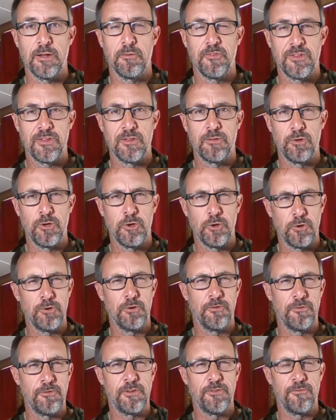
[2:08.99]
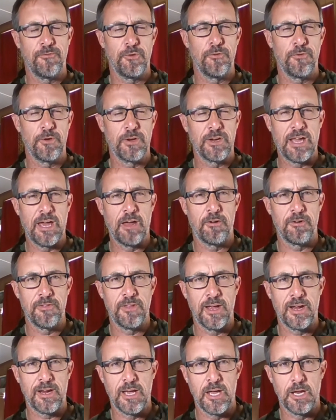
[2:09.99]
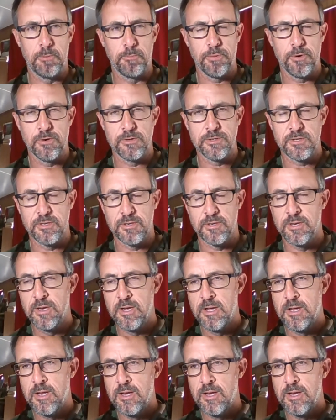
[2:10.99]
Now, if you've encountered that kind of person,